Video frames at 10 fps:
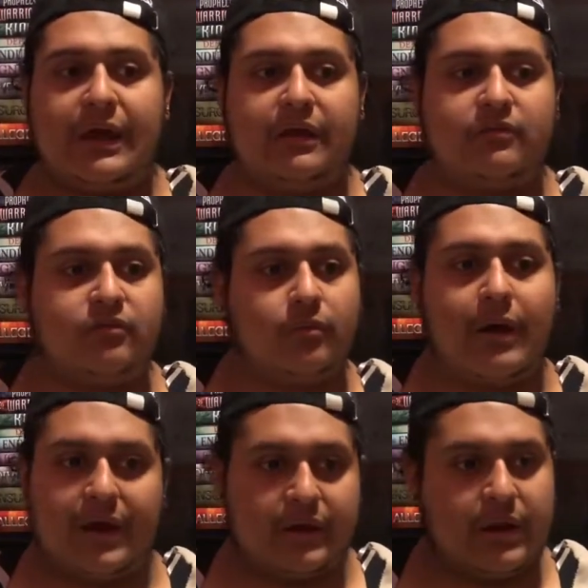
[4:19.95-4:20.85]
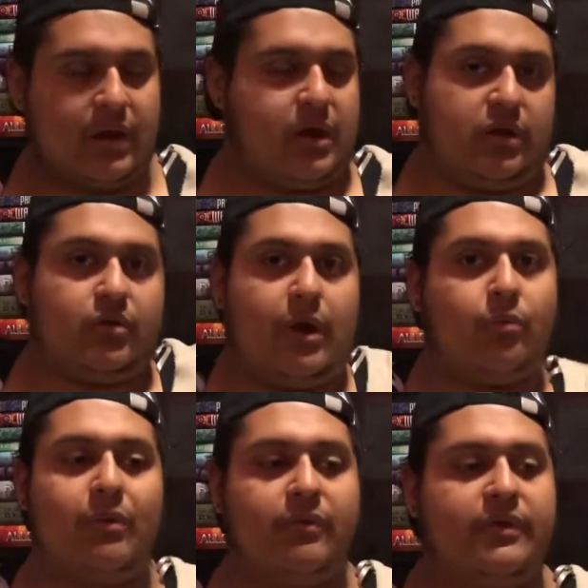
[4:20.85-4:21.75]
and so I
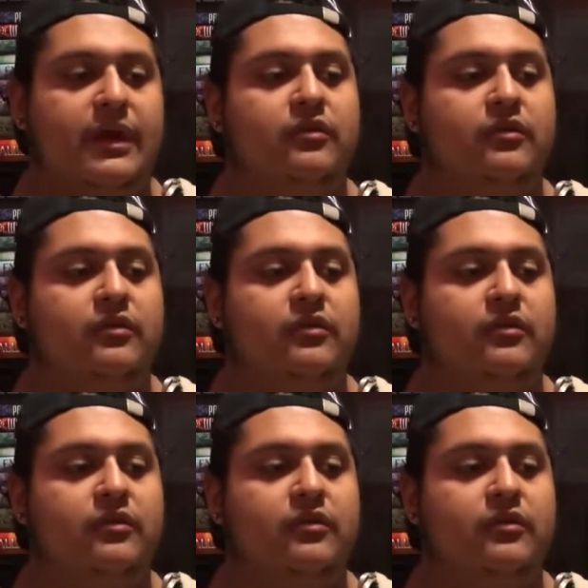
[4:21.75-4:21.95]
went with it,